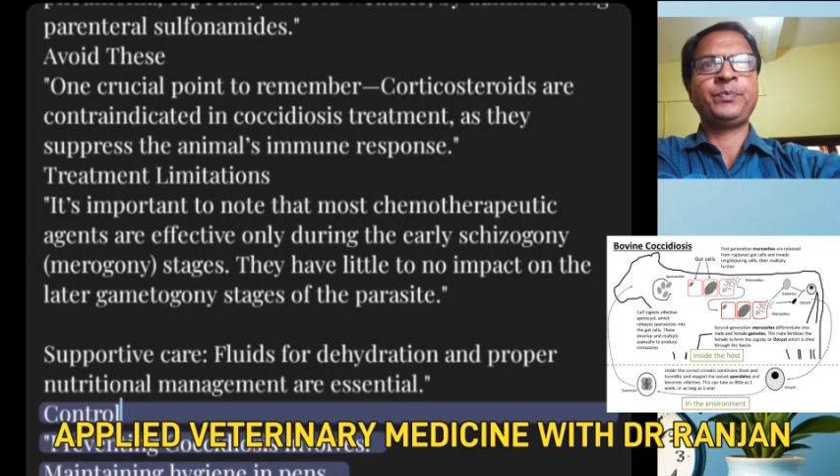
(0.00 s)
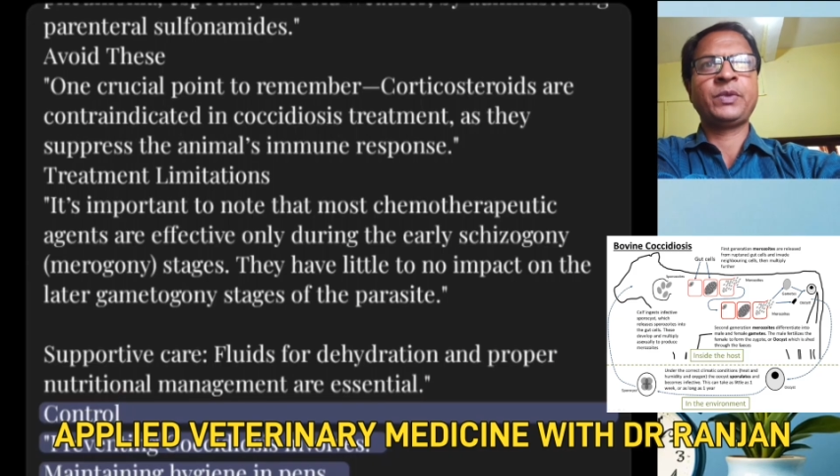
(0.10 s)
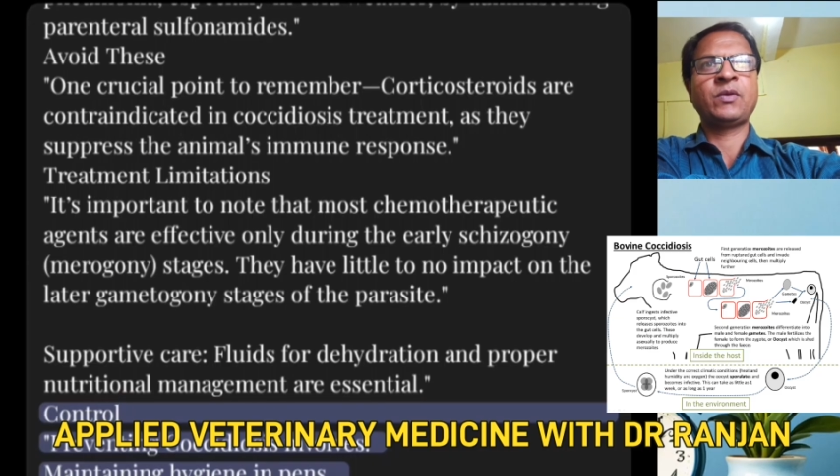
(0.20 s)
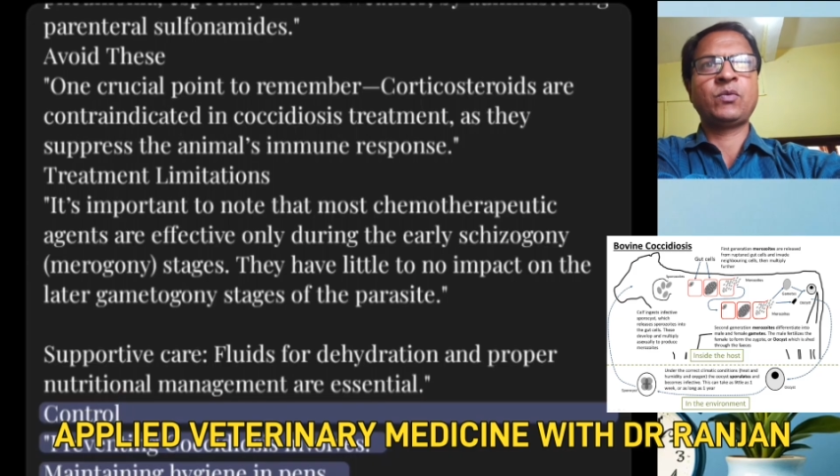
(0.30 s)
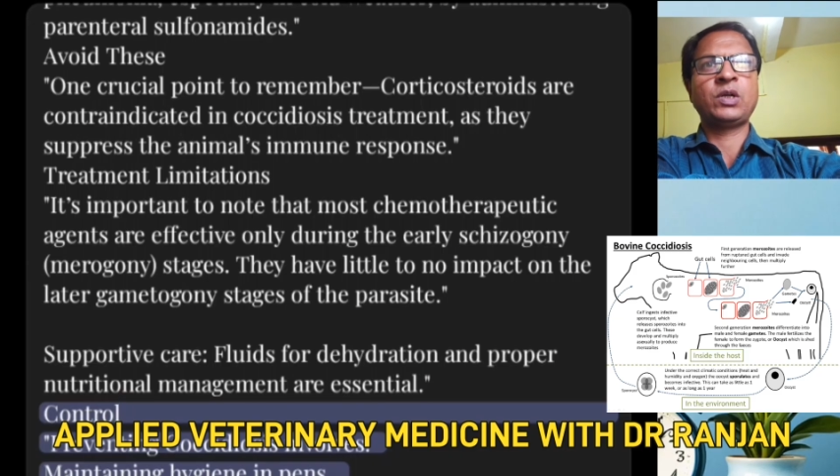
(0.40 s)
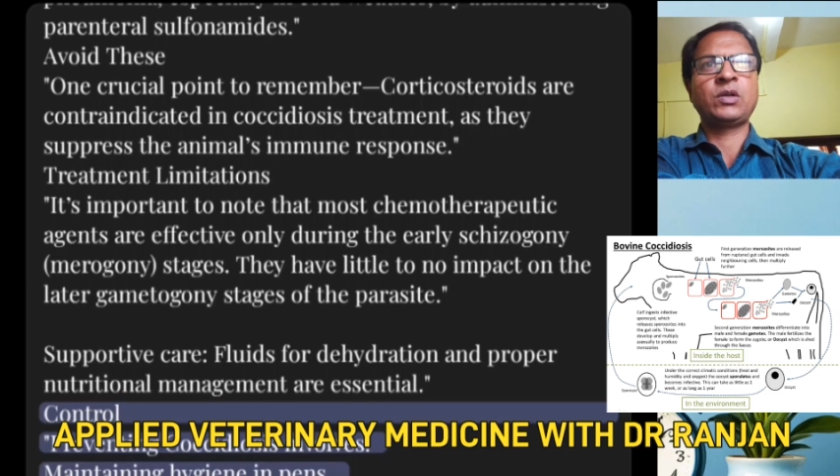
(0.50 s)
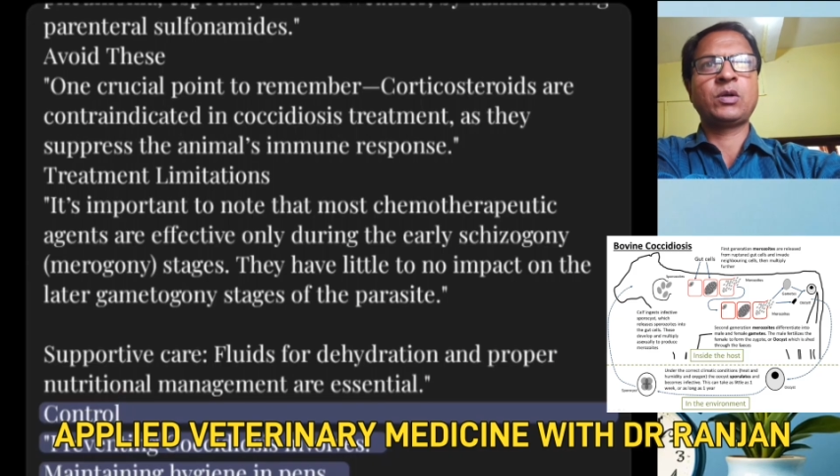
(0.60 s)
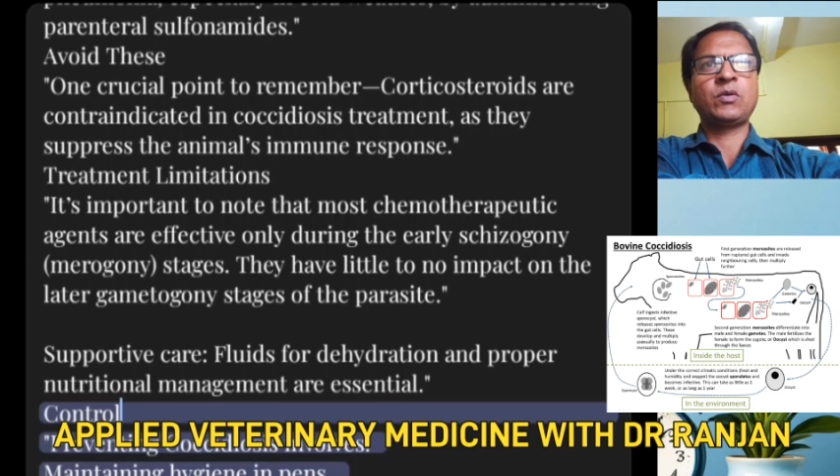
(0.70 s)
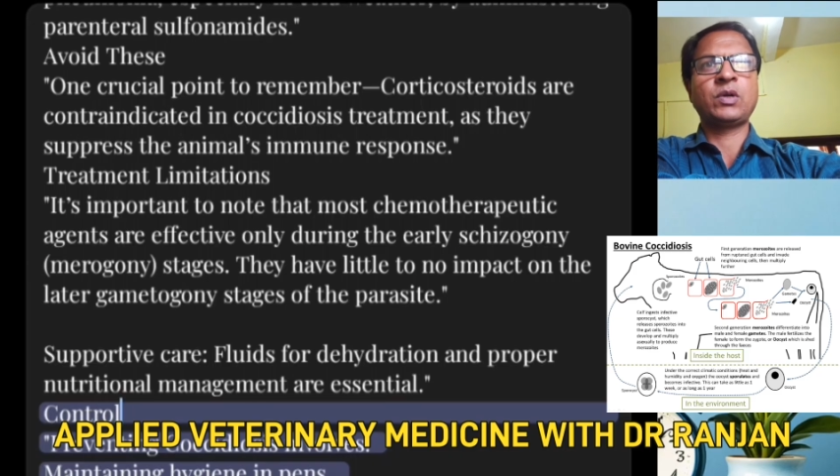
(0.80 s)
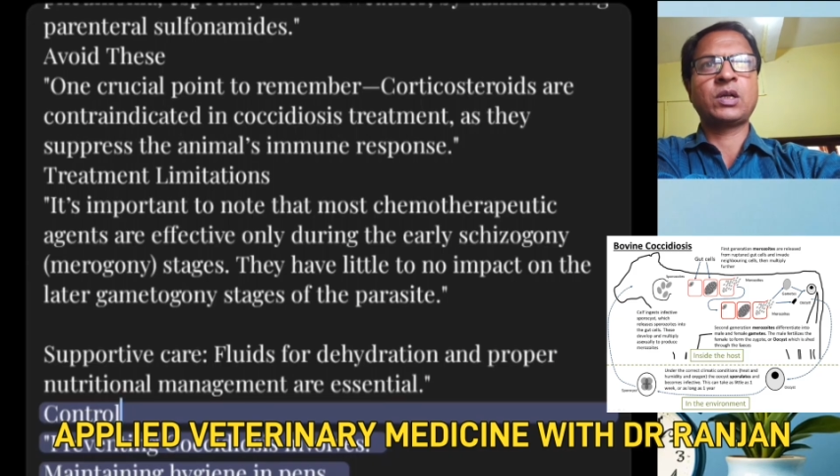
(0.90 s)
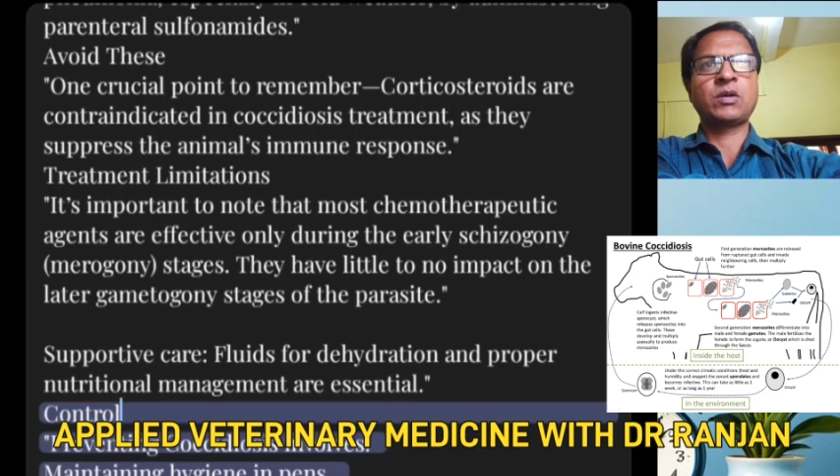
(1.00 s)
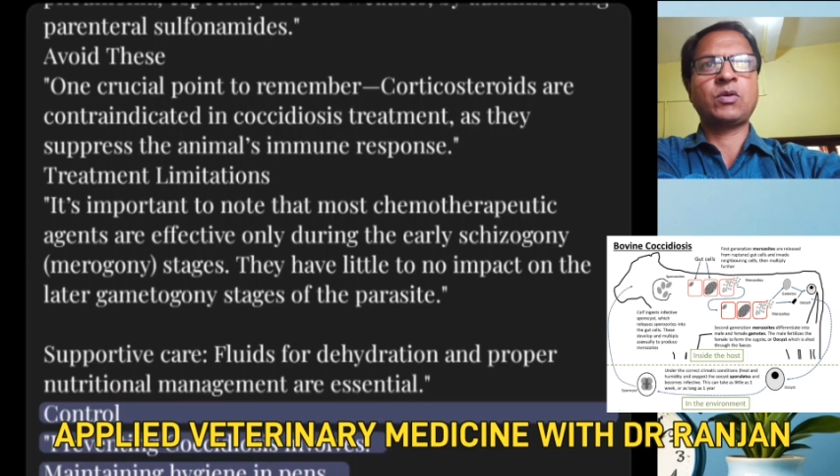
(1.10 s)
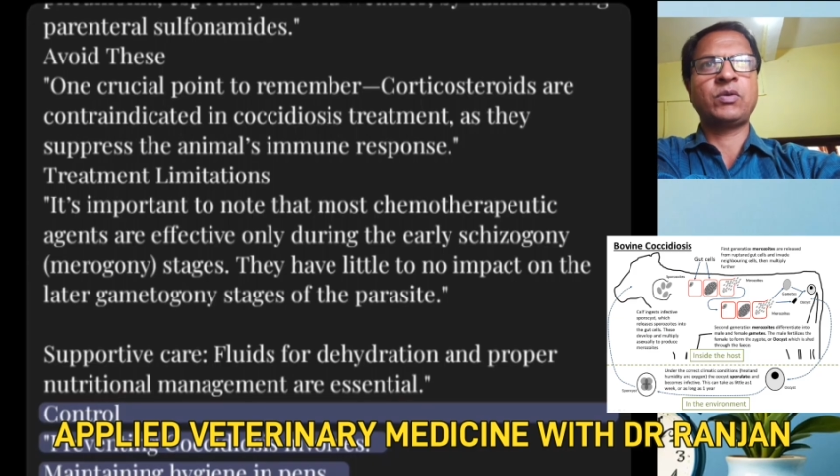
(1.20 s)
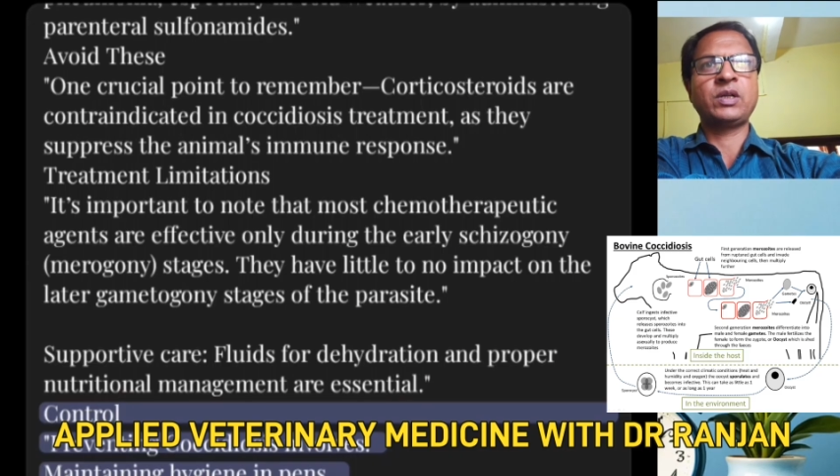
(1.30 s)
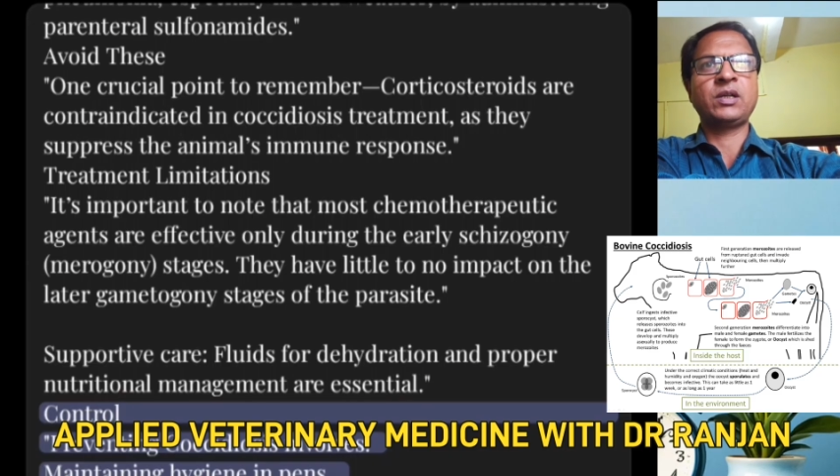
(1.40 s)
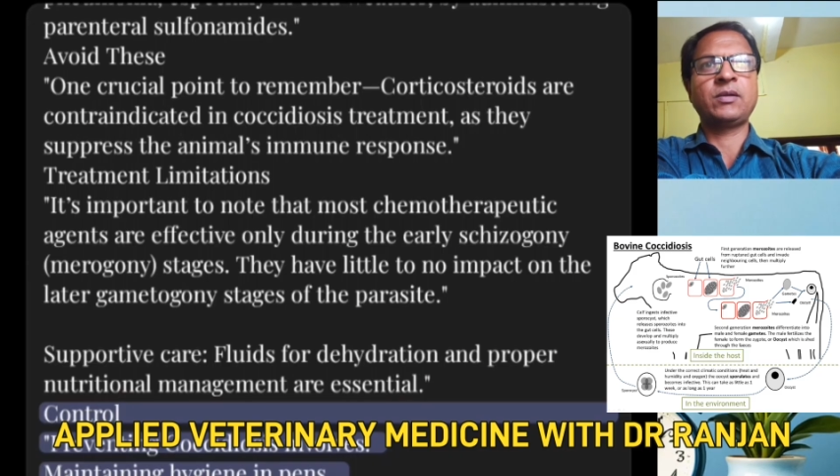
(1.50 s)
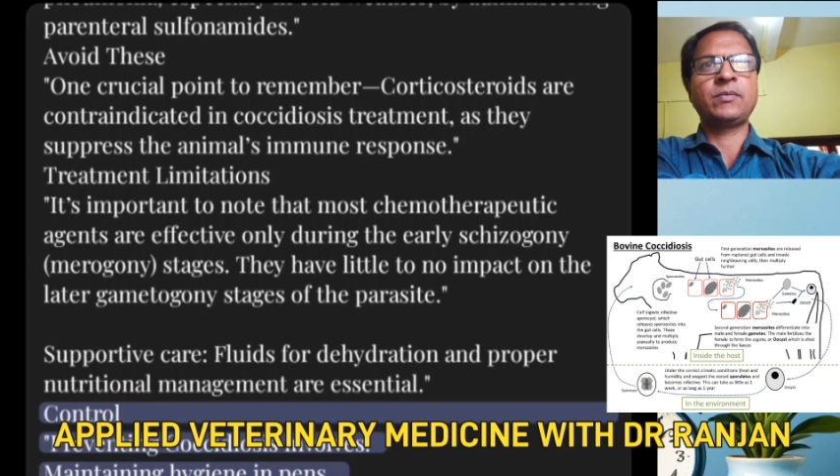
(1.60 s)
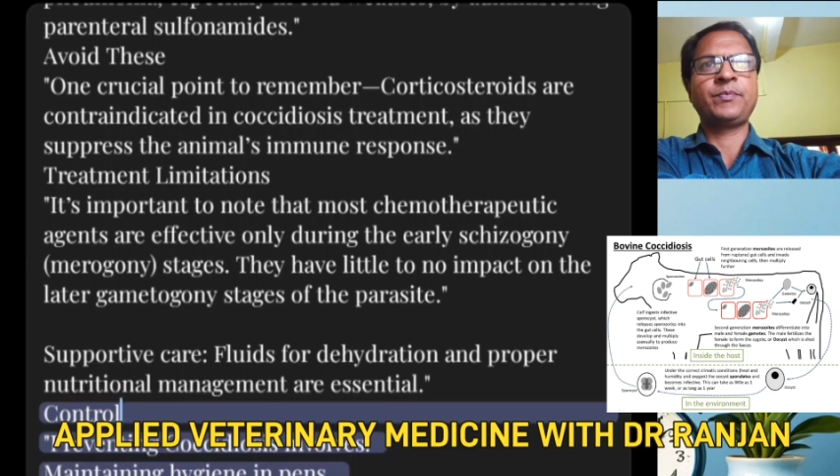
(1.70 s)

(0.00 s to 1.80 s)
avoiding overcrowding,